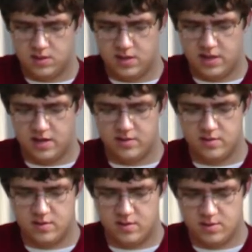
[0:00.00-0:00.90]
Cut out
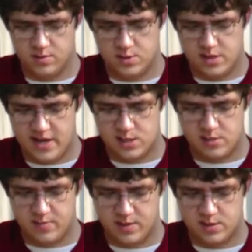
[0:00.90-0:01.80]
all those
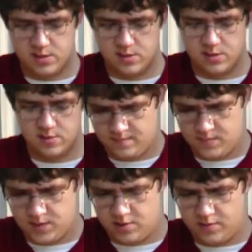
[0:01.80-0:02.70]
nasty bits.
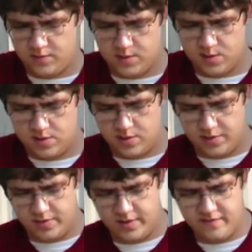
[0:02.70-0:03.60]
There
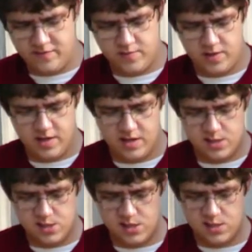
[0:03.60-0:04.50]
aren't even really any
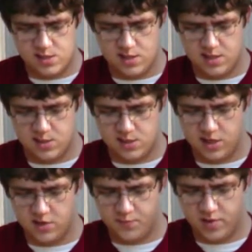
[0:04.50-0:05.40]
seeds in this.
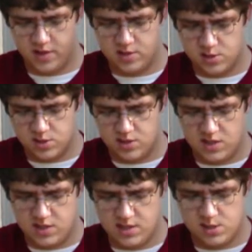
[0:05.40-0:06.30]
I could have
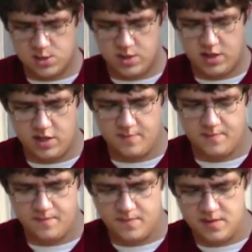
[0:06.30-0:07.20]
eaten this straight up,
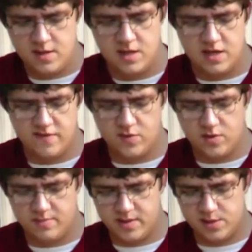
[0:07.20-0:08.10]
even though
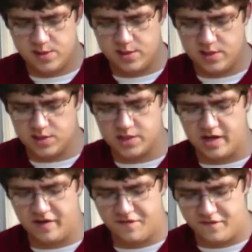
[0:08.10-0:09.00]
the middle's a little
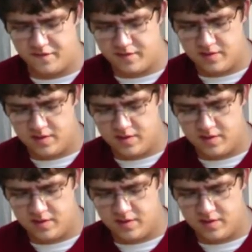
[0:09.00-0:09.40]
tough,